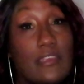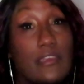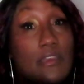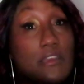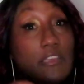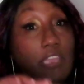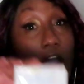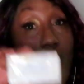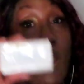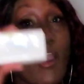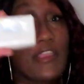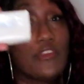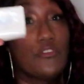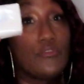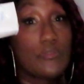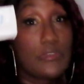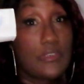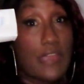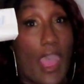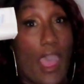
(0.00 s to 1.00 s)
tell y'all I
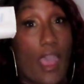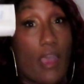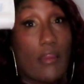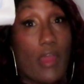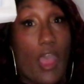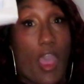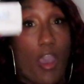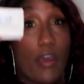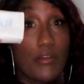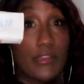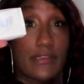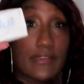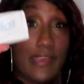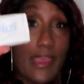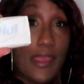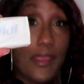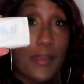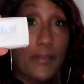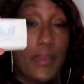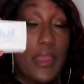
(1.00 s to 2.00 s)
use Dial all the
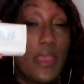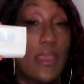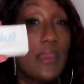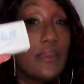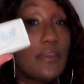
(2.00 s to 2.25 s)
time.